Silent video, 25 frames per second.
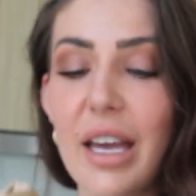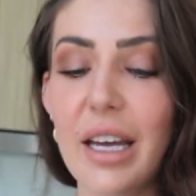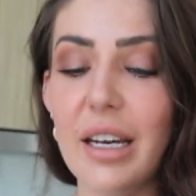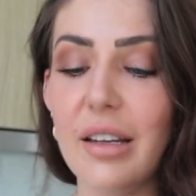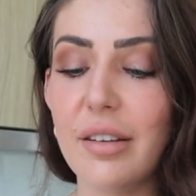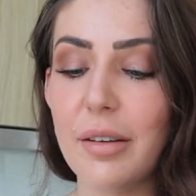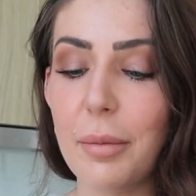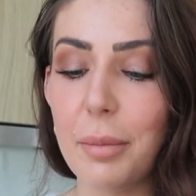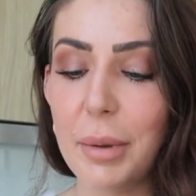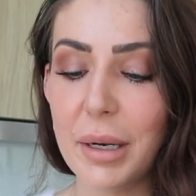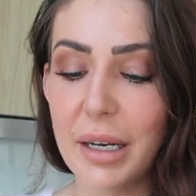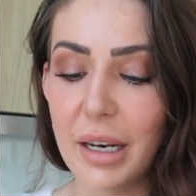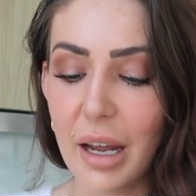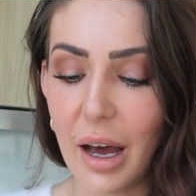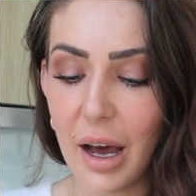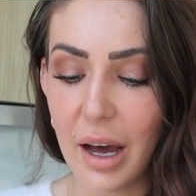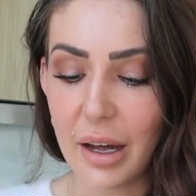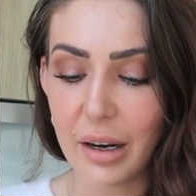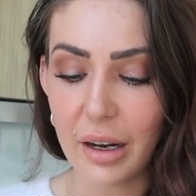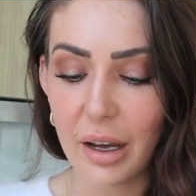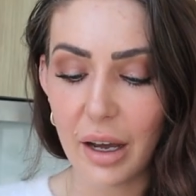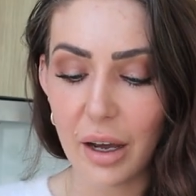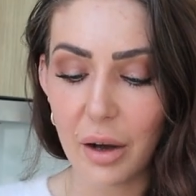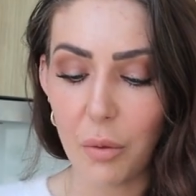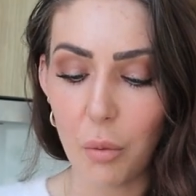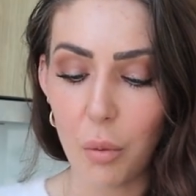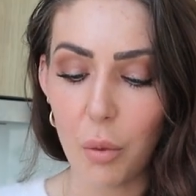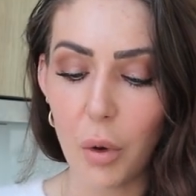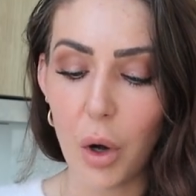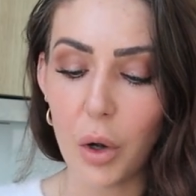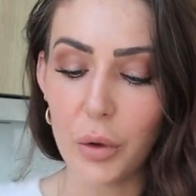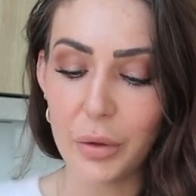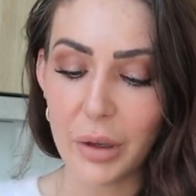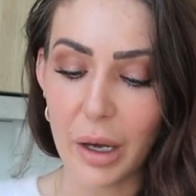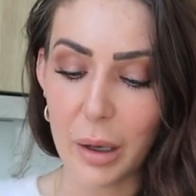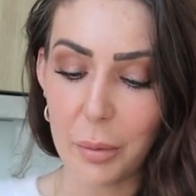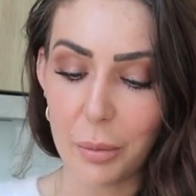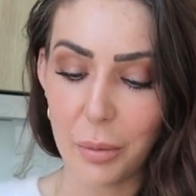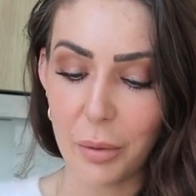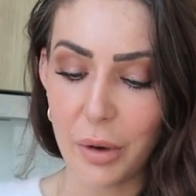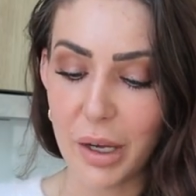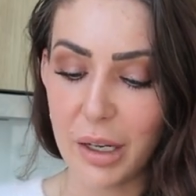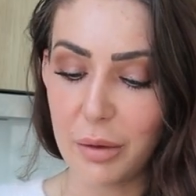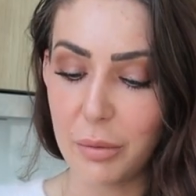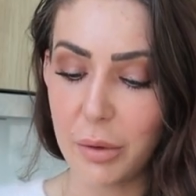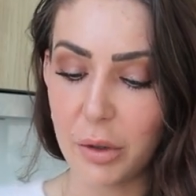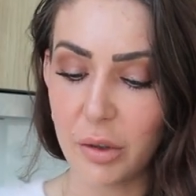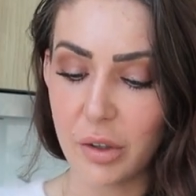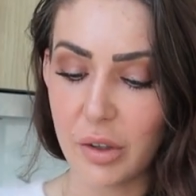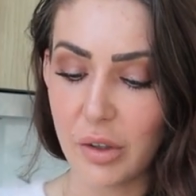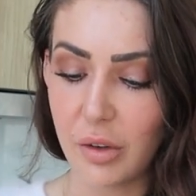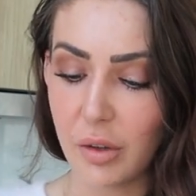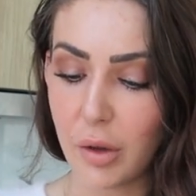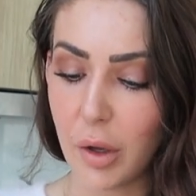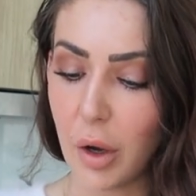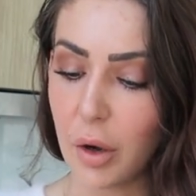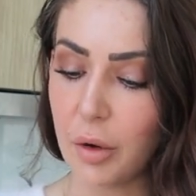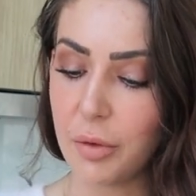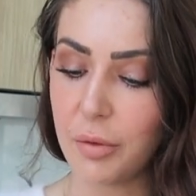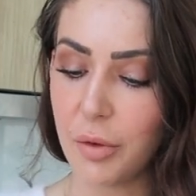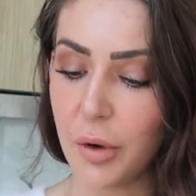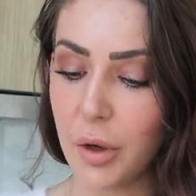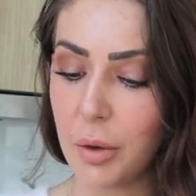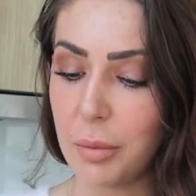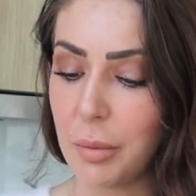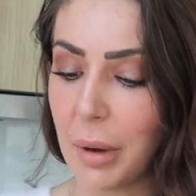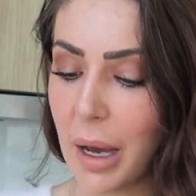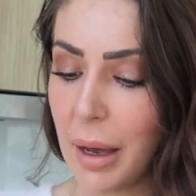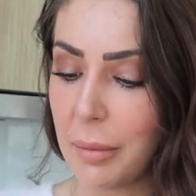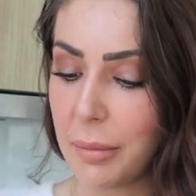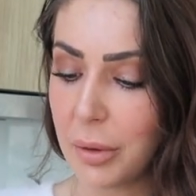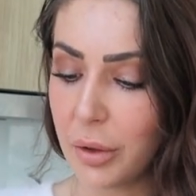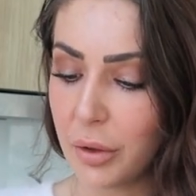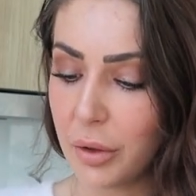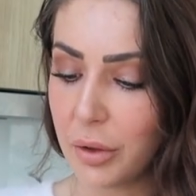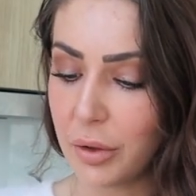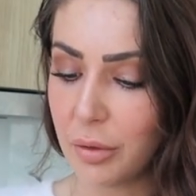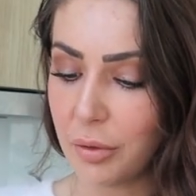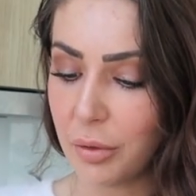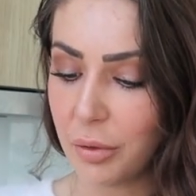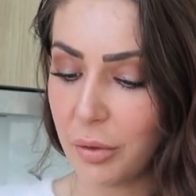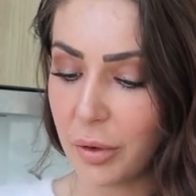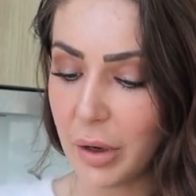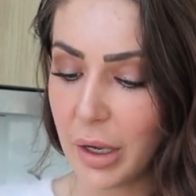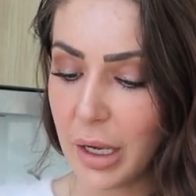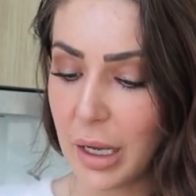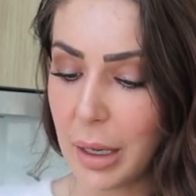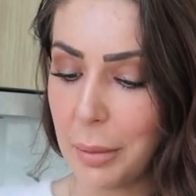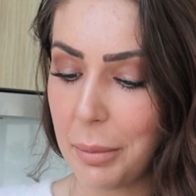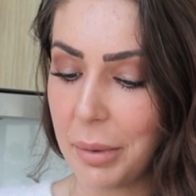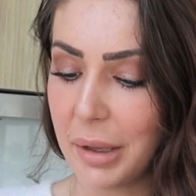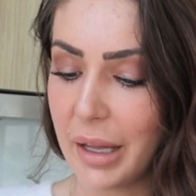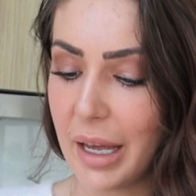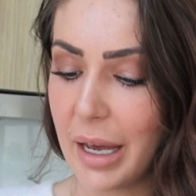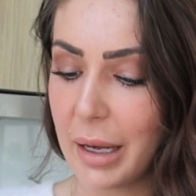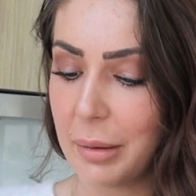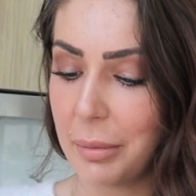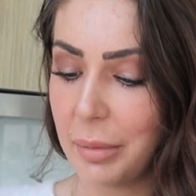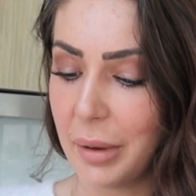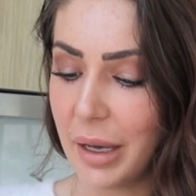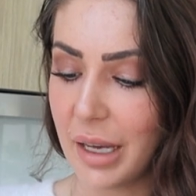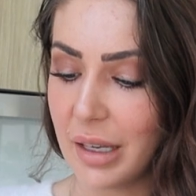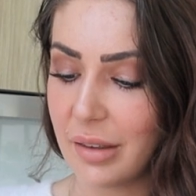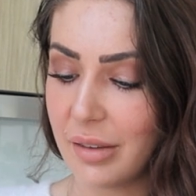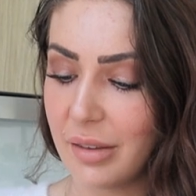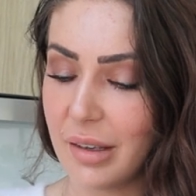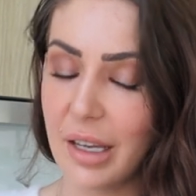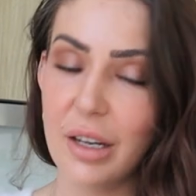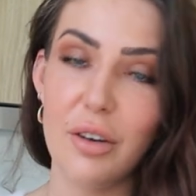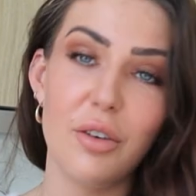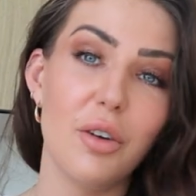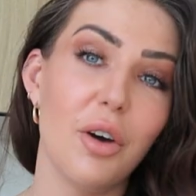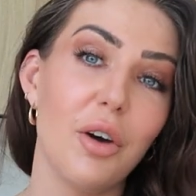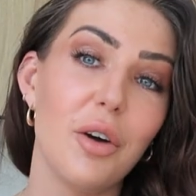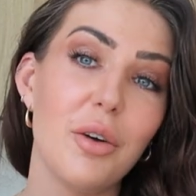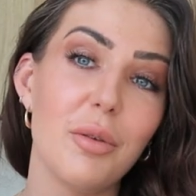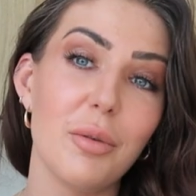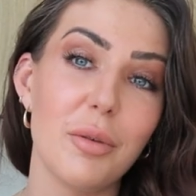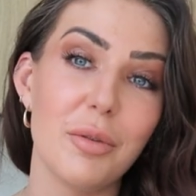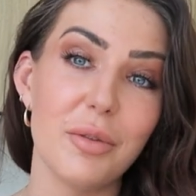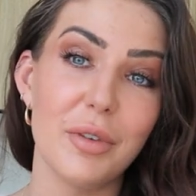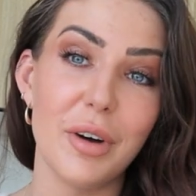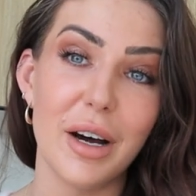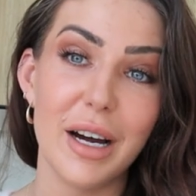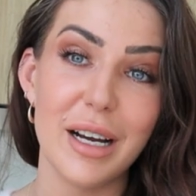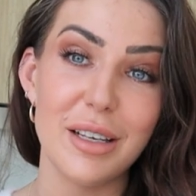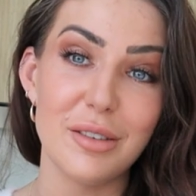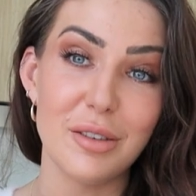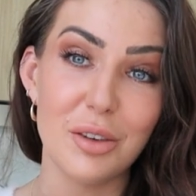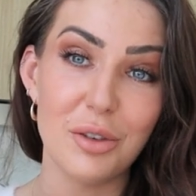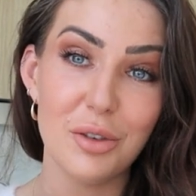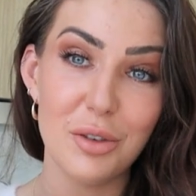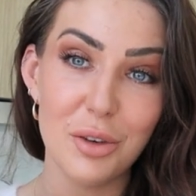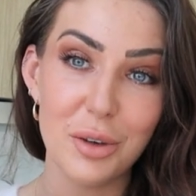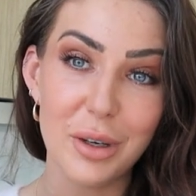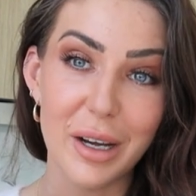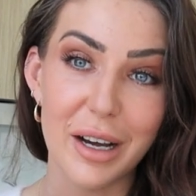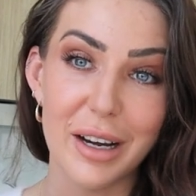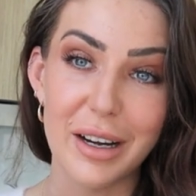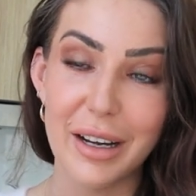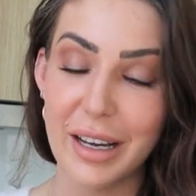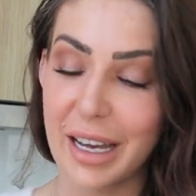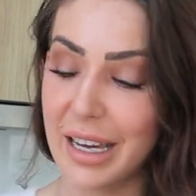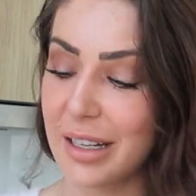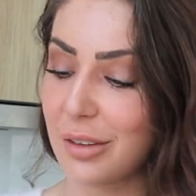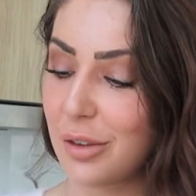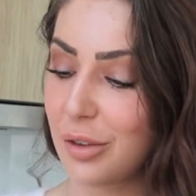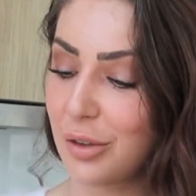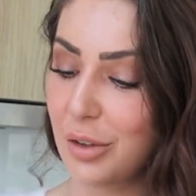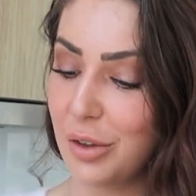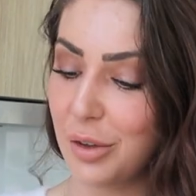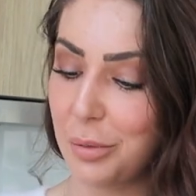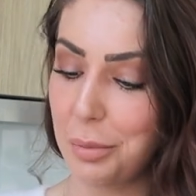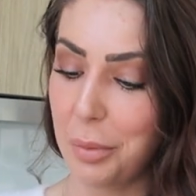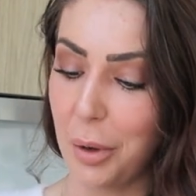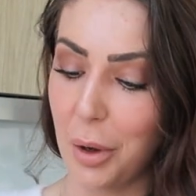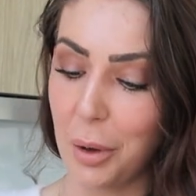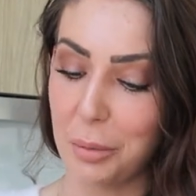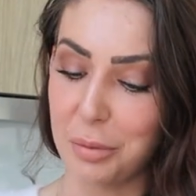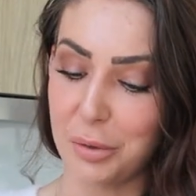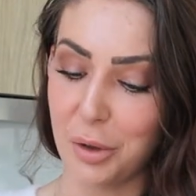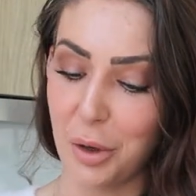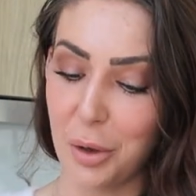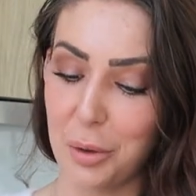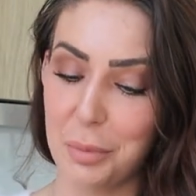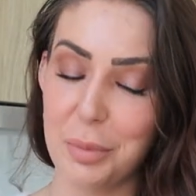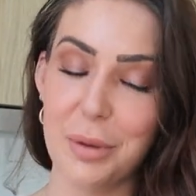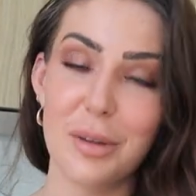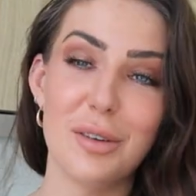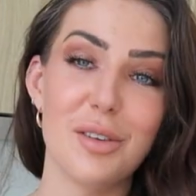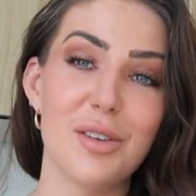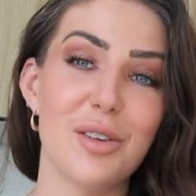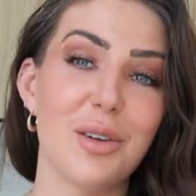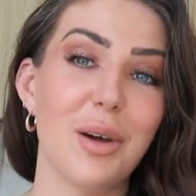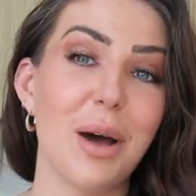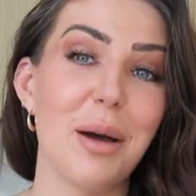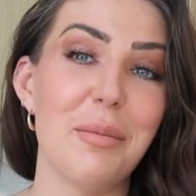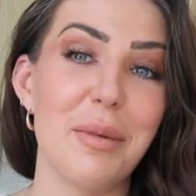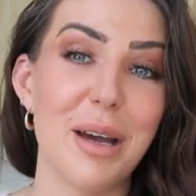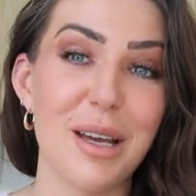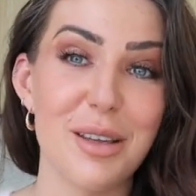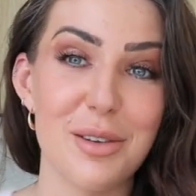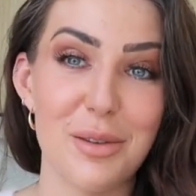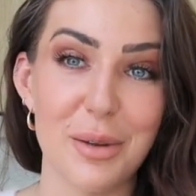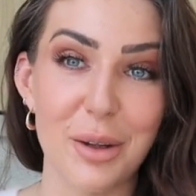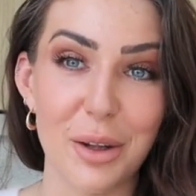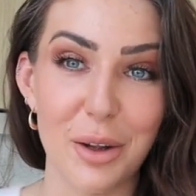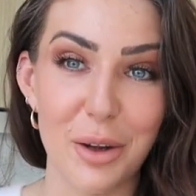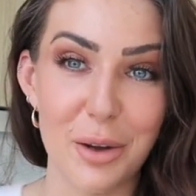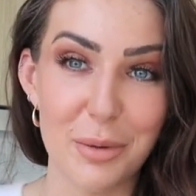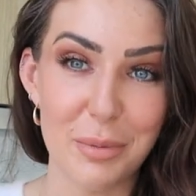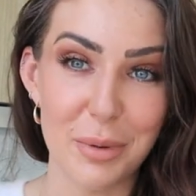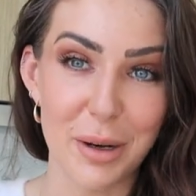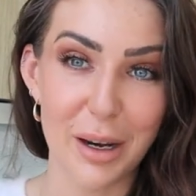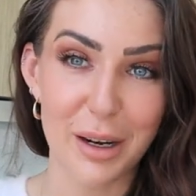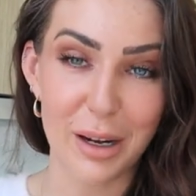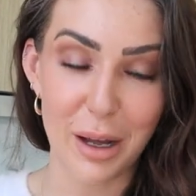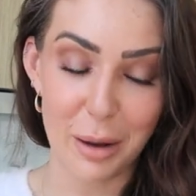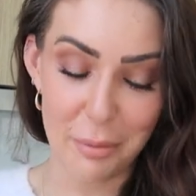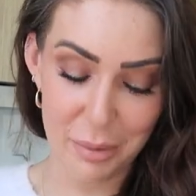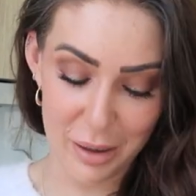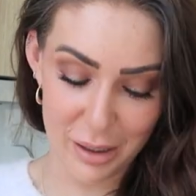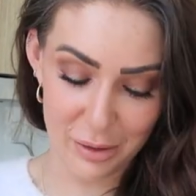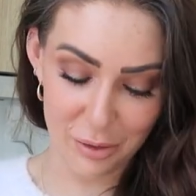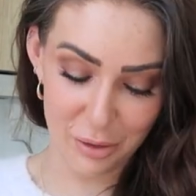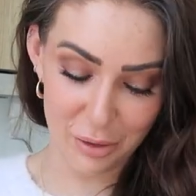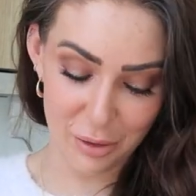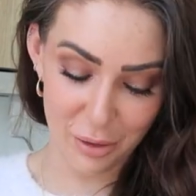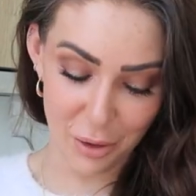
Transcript: it is a banana walnut bread, which is low FODMAP, gluten-free, plant-based, and no refined sugar. It's just popped open, so I may as well open it up and